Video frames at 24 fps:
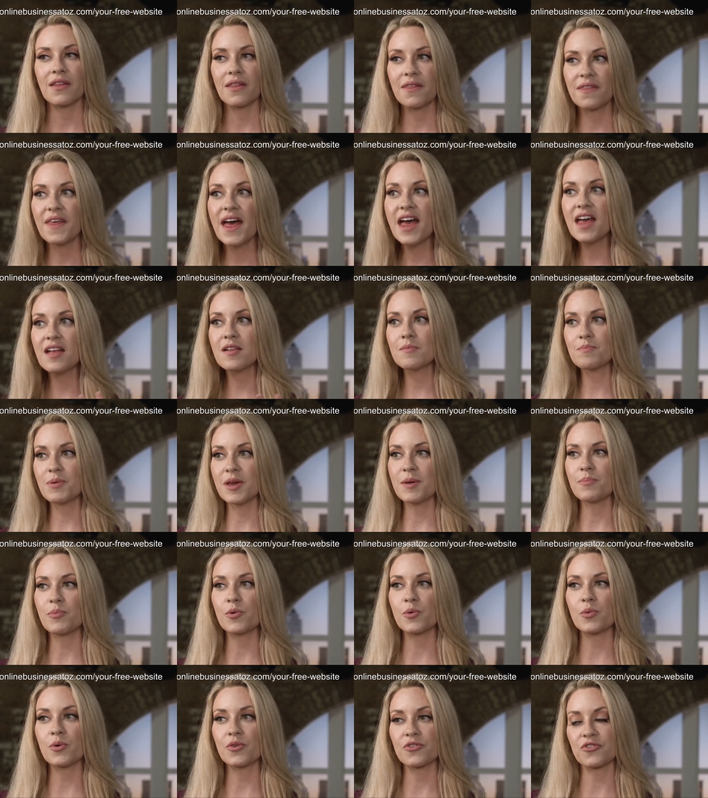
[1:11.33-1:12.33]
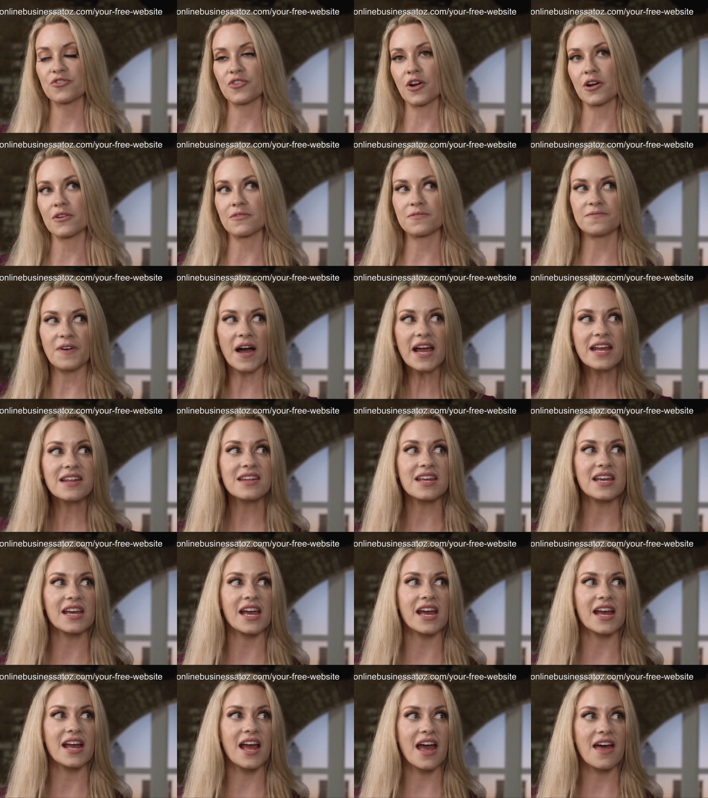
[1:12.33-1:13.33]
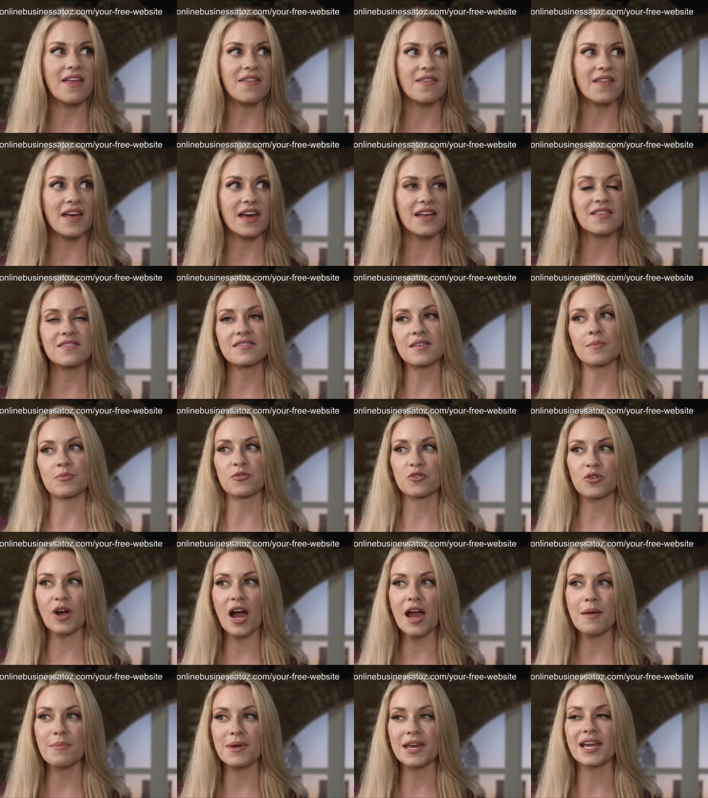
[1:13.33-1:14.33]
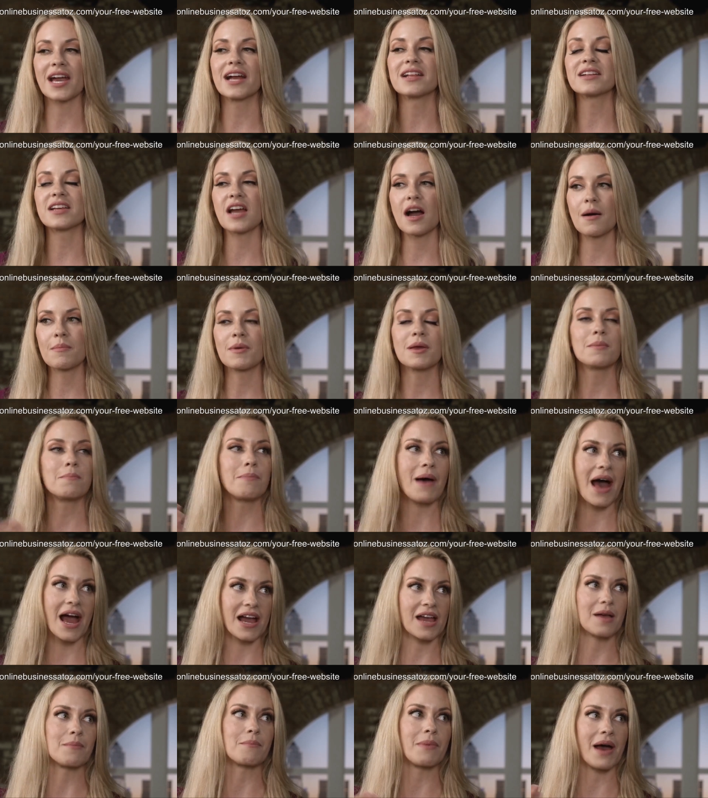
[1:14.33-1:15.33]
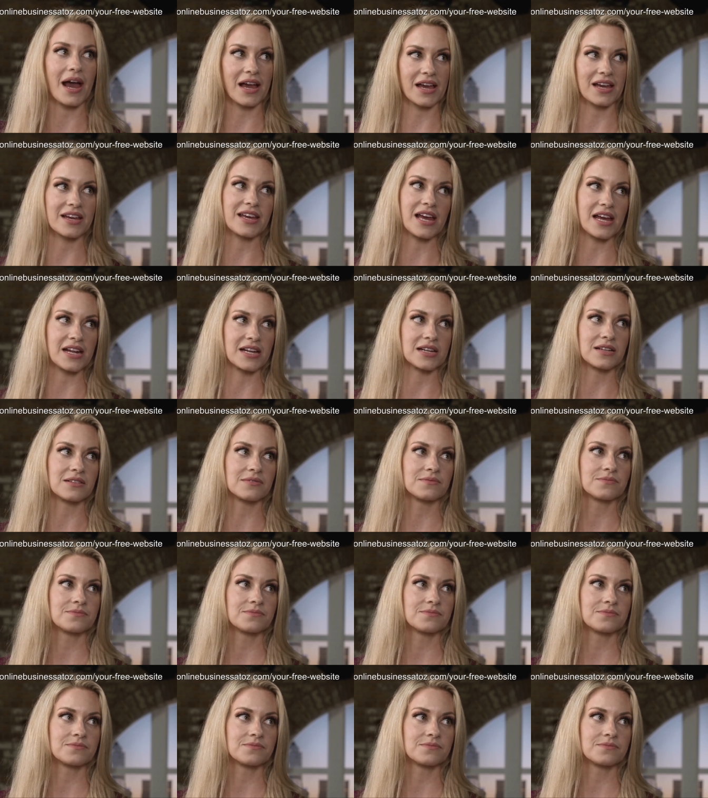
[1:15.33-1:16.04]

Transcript: Then people will start finding it and then subscribing and coming back and back again.